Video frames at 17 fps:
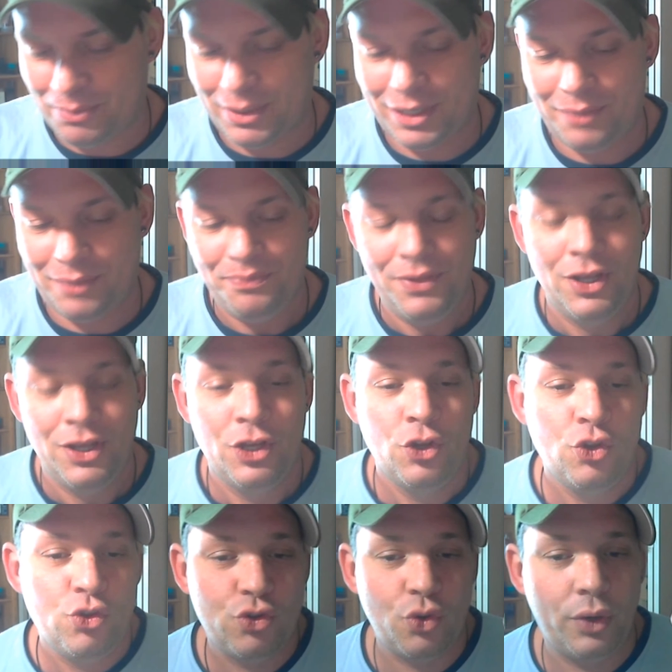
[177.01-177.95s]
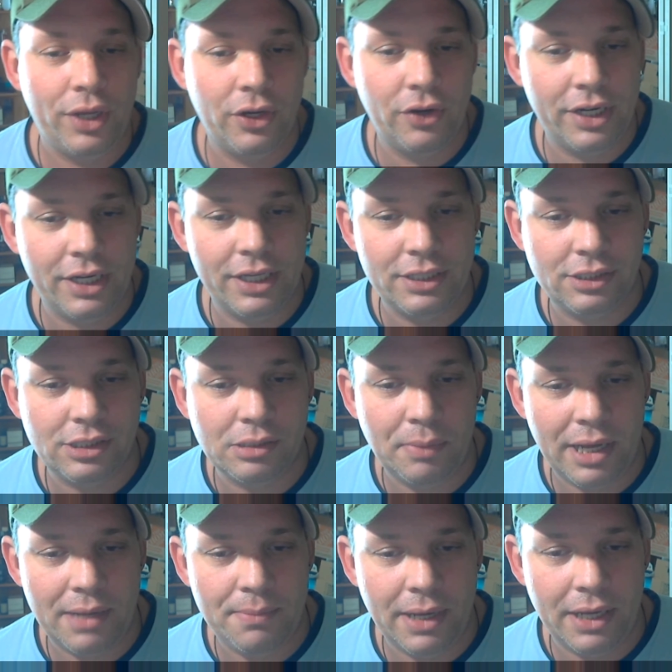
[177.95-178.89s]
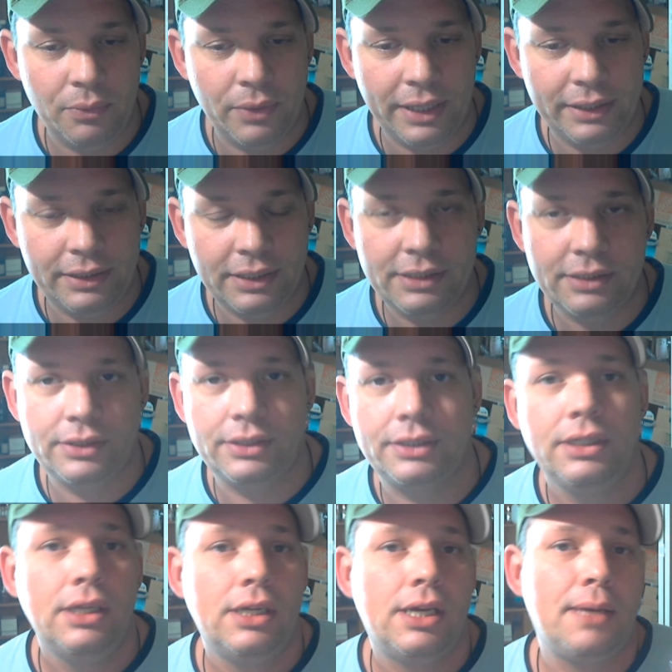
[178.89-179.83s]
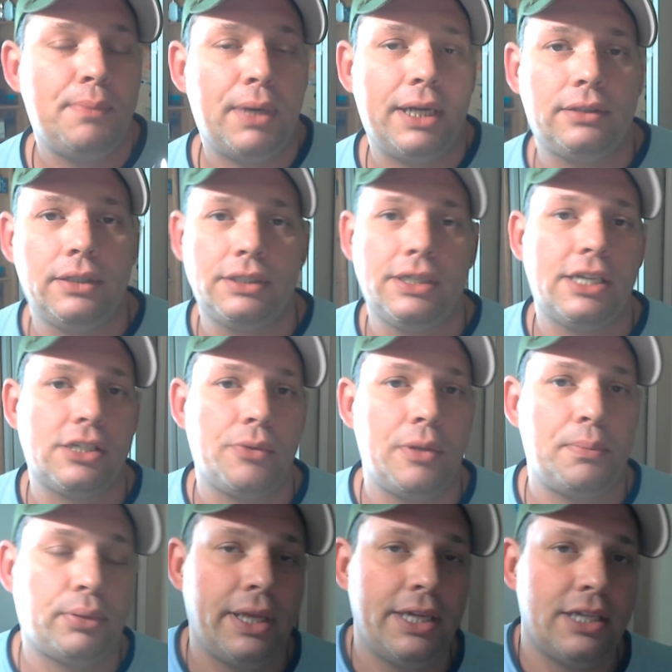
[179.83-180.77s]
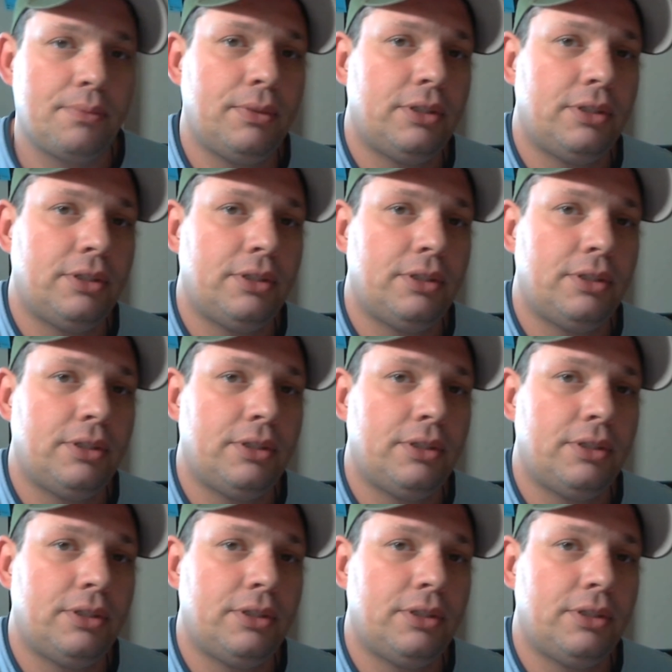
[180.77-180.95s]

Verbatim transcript: But, so here it is, the Bye Bye Redness. I bought this as a